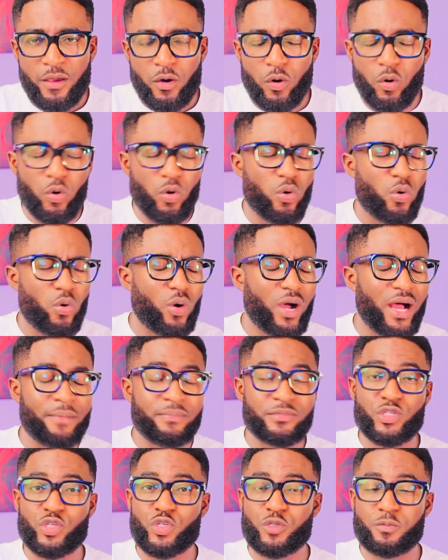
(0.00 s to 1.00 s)
Oh,
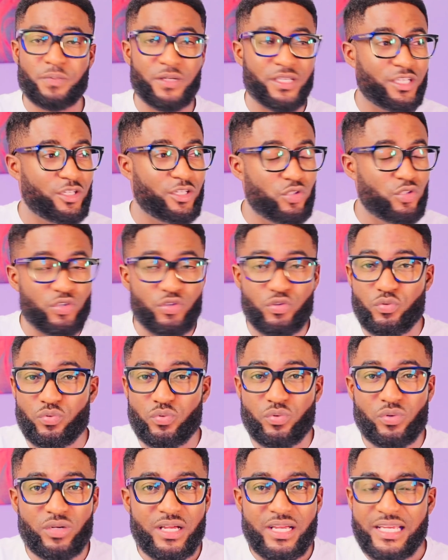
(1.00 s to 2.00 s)
I'm speaking to
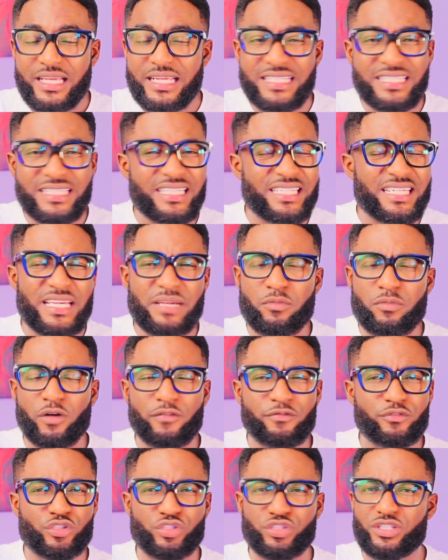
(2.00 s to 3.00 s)
you in the name
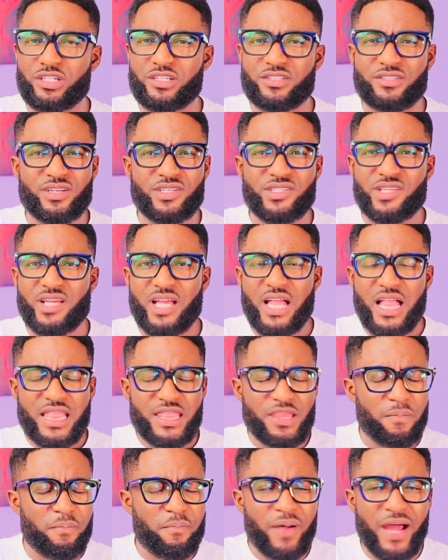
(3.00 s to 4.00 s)
of Jesus.
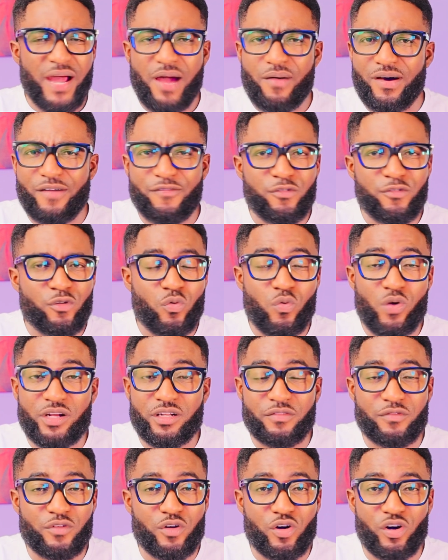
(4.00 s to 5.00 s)
The powerful
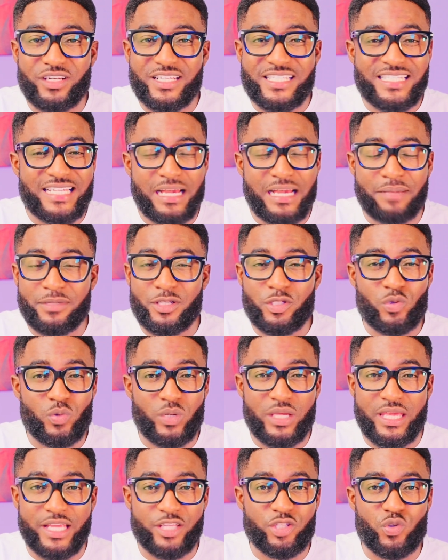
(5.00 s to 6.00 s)
word of God is coming to
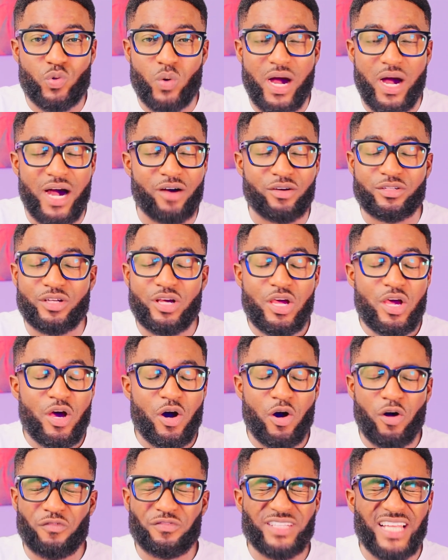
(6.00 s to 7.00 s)
get you out
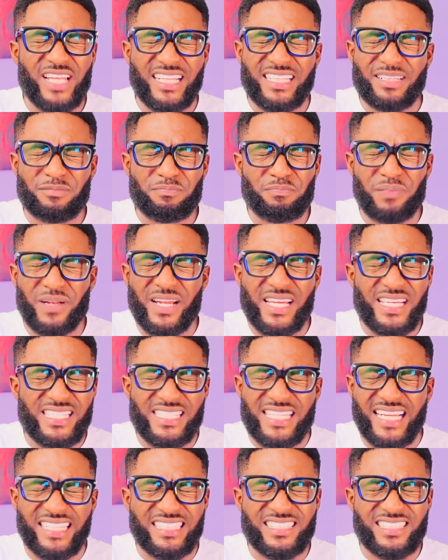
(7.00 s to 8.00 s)
of that place,
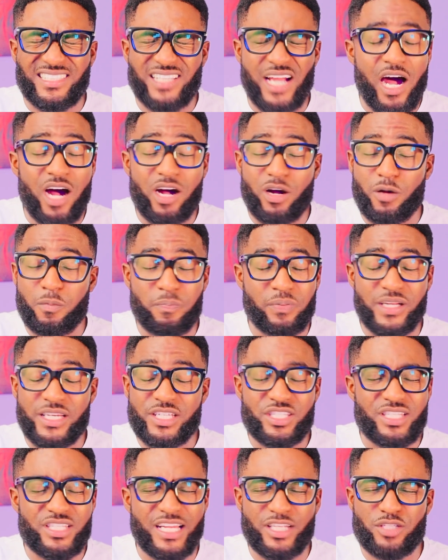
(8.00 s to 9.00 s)
that dark
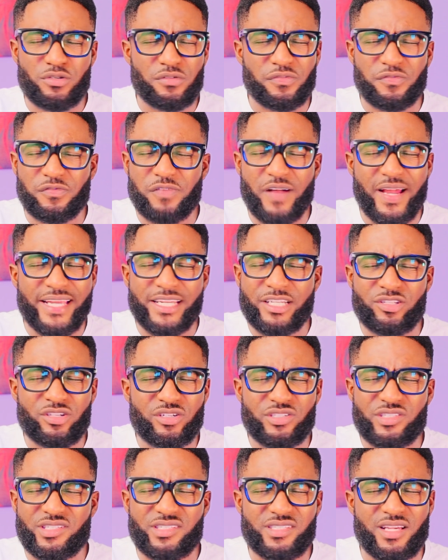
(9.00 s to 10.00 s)
place that you find
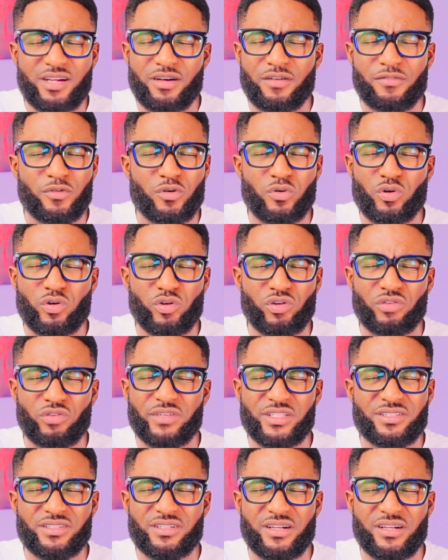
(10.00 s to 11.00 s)
yourself. Oh,
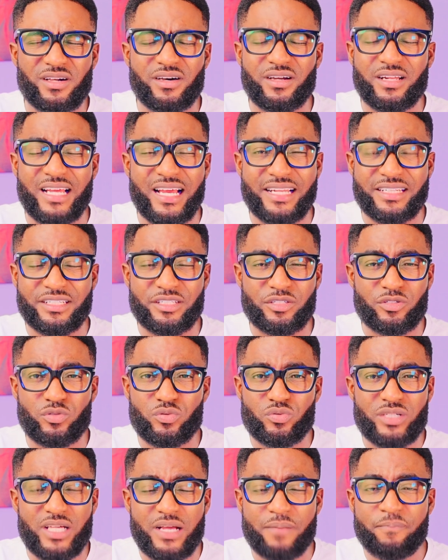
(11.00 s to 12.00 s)
glory to God.
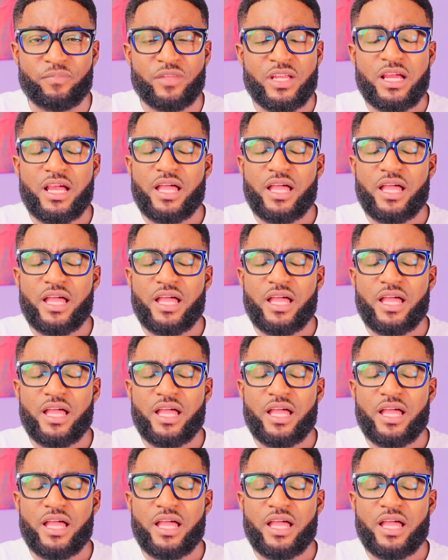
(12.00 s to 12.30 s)
Hallelujah.